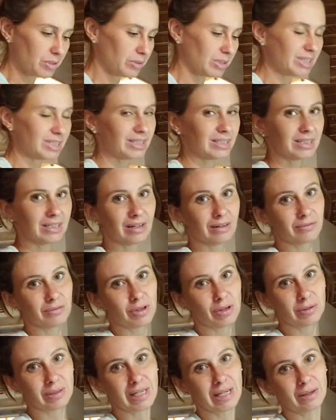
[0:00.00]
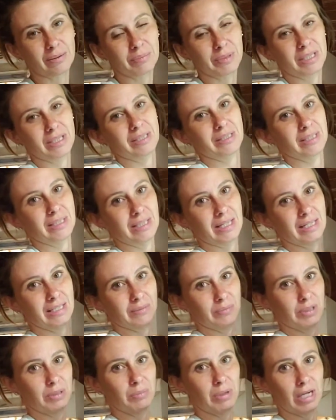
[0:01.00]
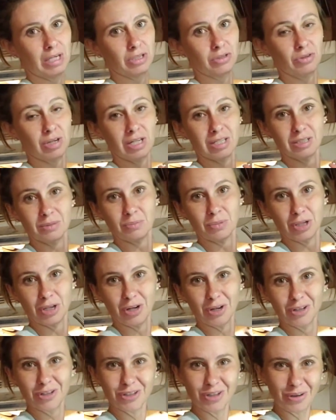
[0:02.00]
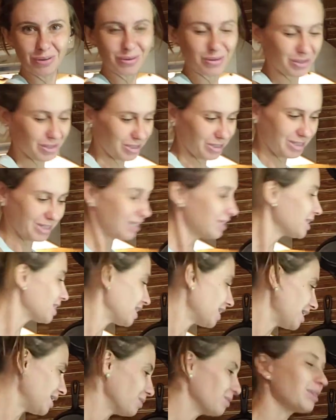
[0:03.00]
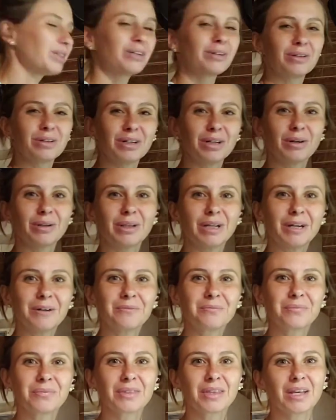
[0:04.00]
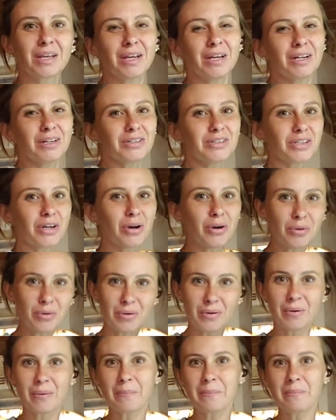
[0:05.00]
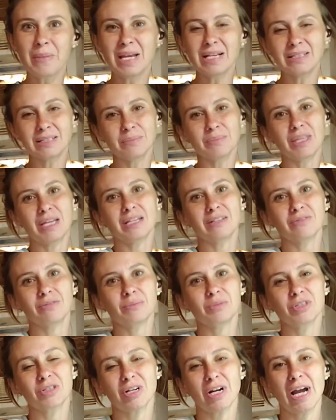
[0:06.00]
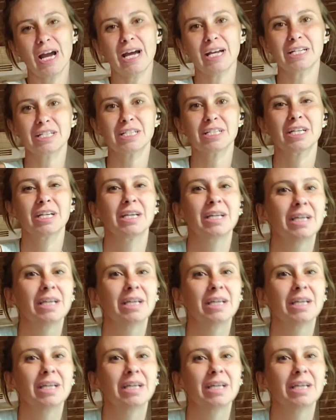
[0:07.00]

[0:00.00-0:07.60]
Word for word: It's just not raw now because it has been pasteurized, but our yogurt to eat with our granola. So make some things from scratch.